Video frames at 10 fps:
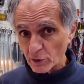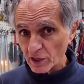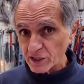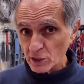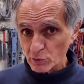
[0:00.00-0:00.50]
All
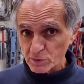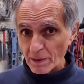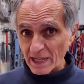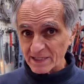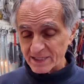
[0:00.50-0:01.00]
I did was
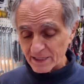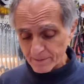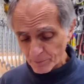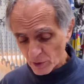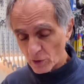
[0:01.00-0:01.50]
balance it
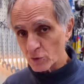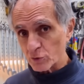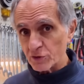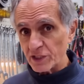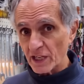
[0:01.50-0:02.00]

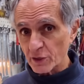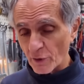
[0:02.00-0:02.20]
to the